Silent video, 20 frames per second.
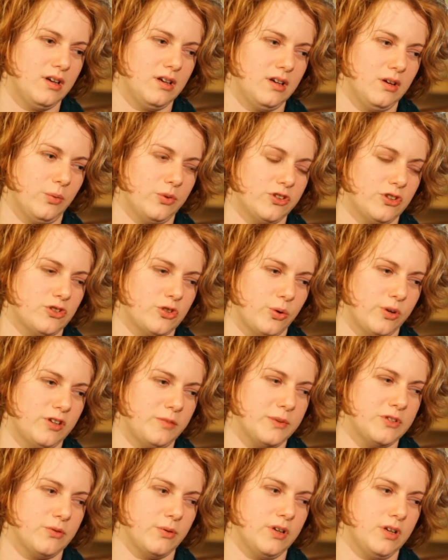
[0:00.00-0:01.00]
it was a choice
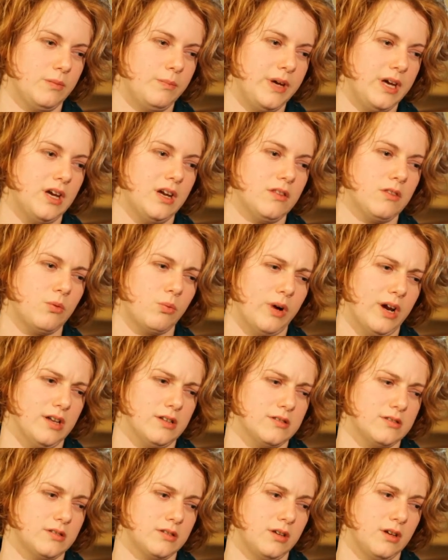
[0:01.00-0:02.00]
between paying the
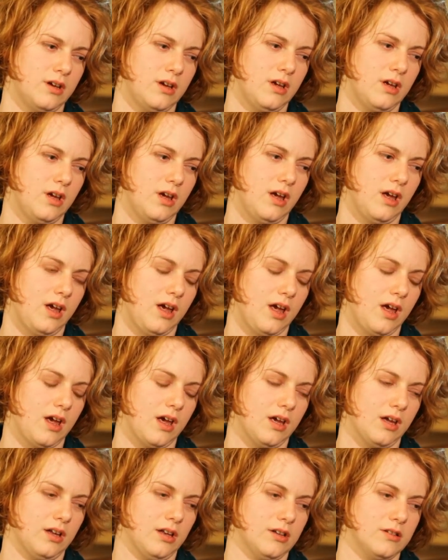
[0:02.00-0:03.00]
rent
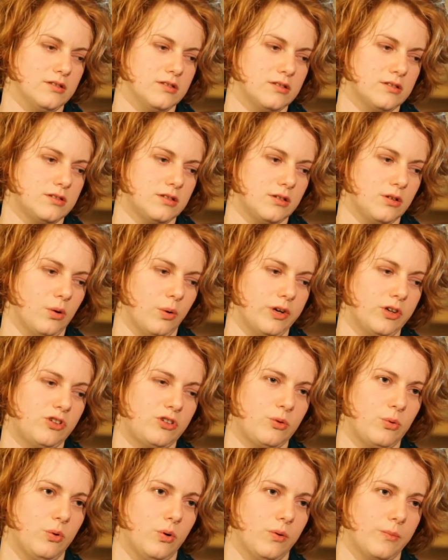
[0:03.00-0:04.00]
and going to
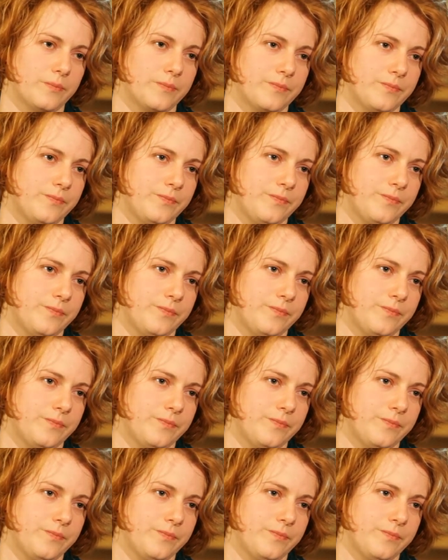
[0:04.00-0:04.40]
school.